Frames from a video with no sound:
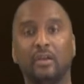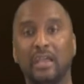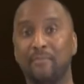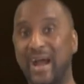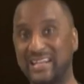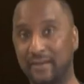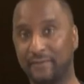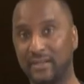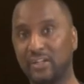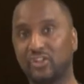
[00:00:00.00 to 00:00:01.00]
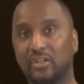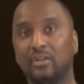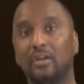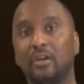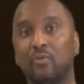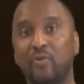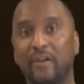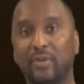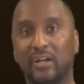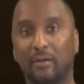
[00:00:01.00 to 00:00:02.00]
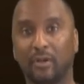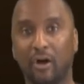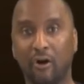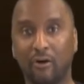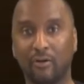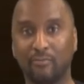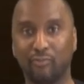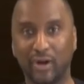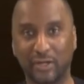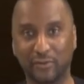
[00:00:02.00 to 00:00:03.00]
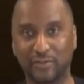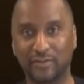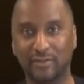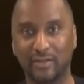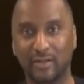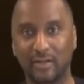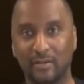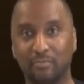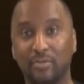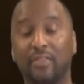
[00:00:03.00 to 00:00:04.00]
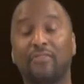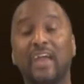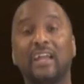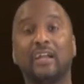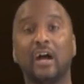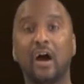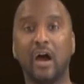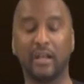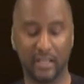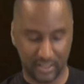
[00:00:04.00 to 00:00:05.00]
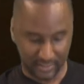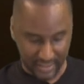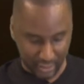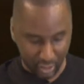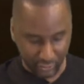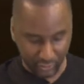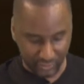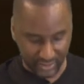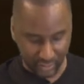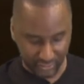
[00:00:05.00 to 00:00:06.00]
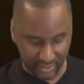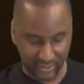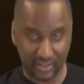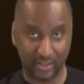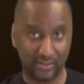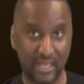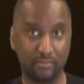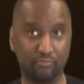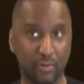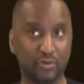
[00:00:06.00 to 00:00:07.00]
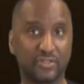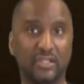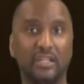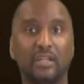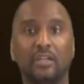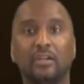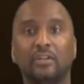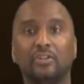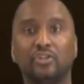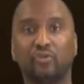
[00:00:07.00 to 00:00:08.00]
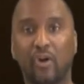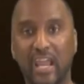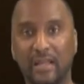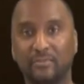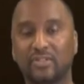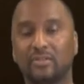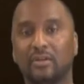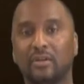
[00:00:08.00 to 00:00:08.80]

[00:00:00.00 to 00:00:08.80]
and by definition, we have become law breakers. But thank God that it also tells us that mercy triumphs